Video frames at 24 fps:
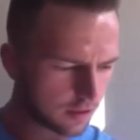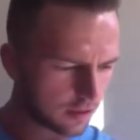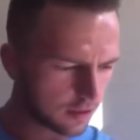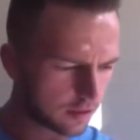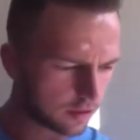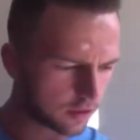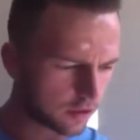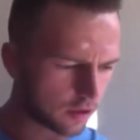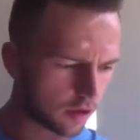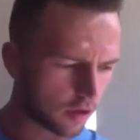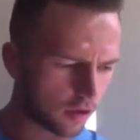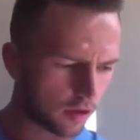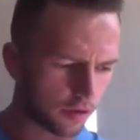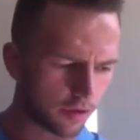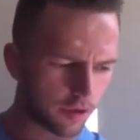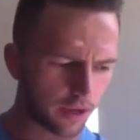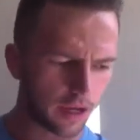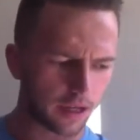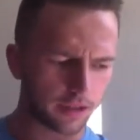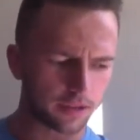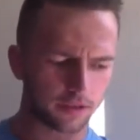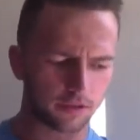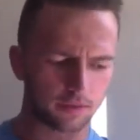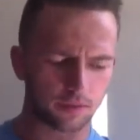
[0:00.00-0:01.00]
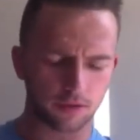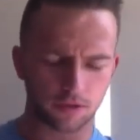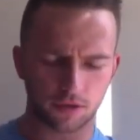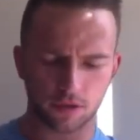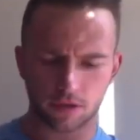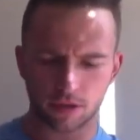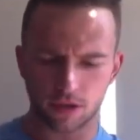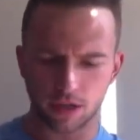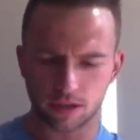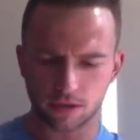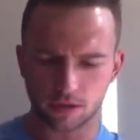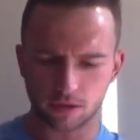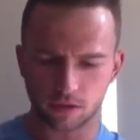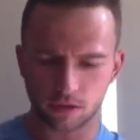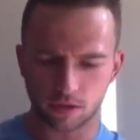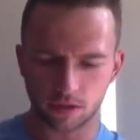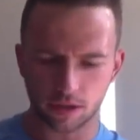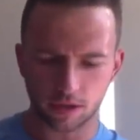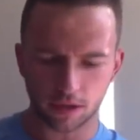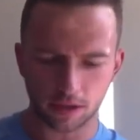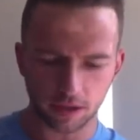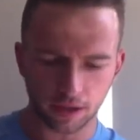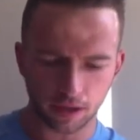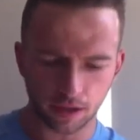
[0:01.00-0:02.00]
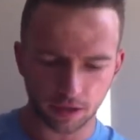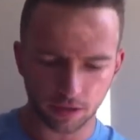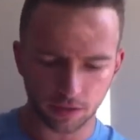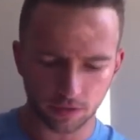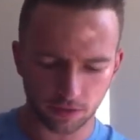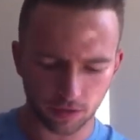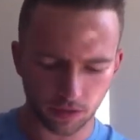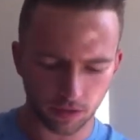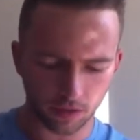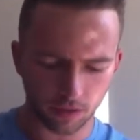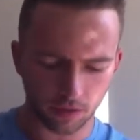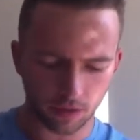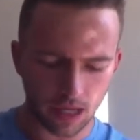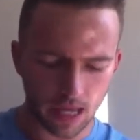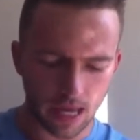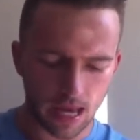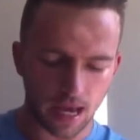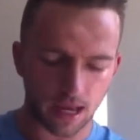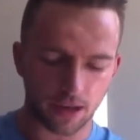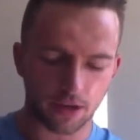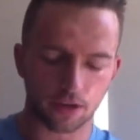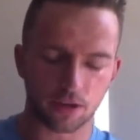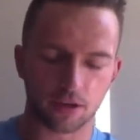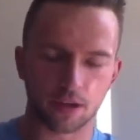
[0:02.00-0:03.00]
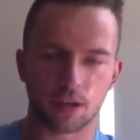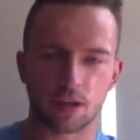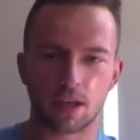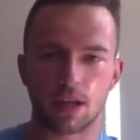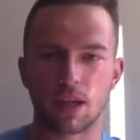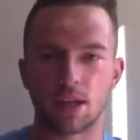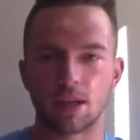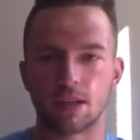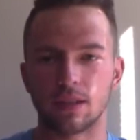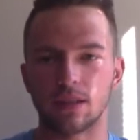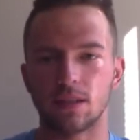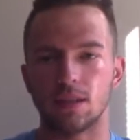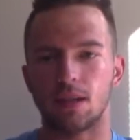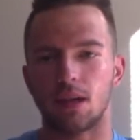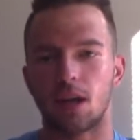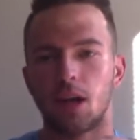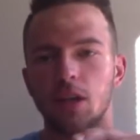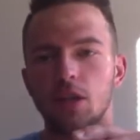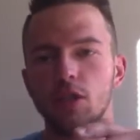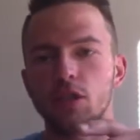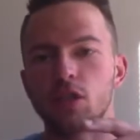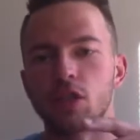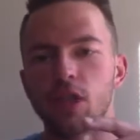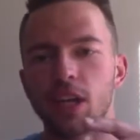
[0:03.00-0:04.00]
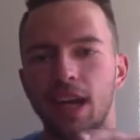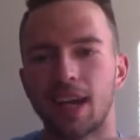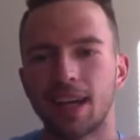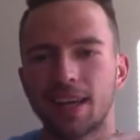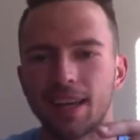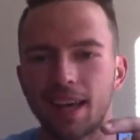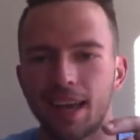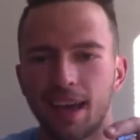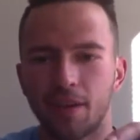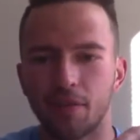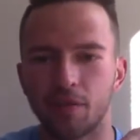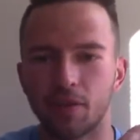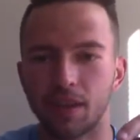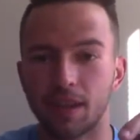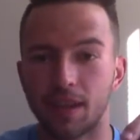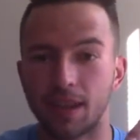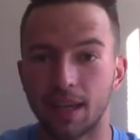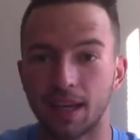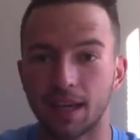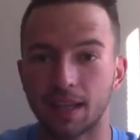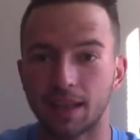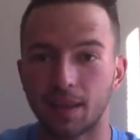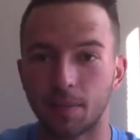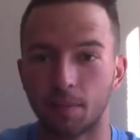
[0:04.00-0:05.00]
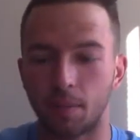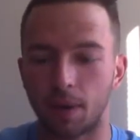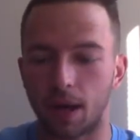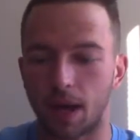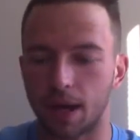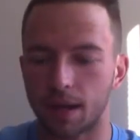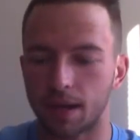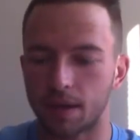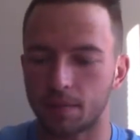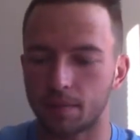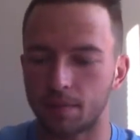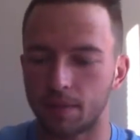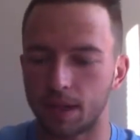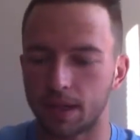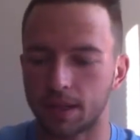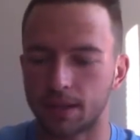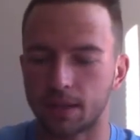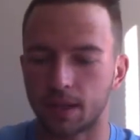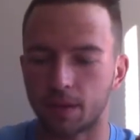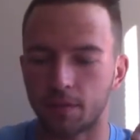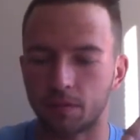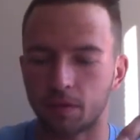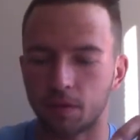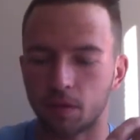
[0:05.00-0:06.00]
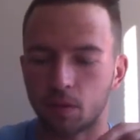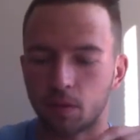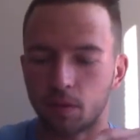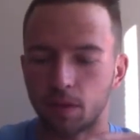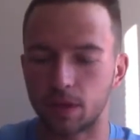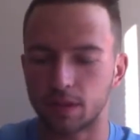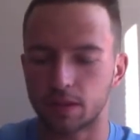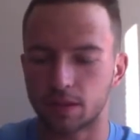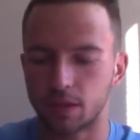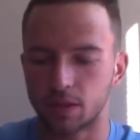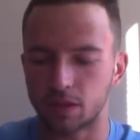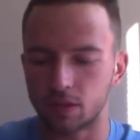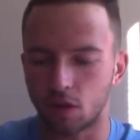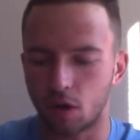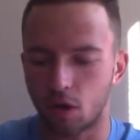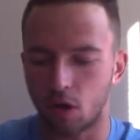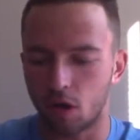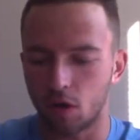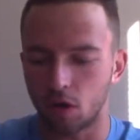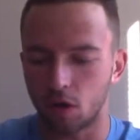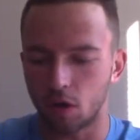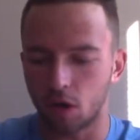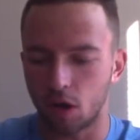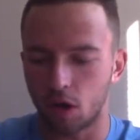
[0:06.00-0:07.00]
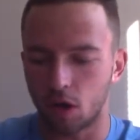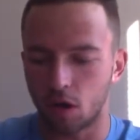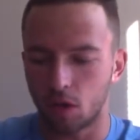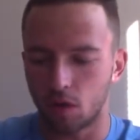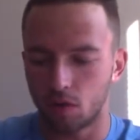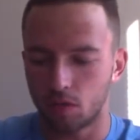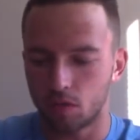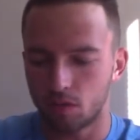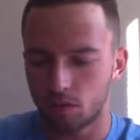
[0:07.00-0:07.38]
So, yeah, just make sure you guys go to the linear view, and you're going to uncheck everything at the bottom except for the one that says RO.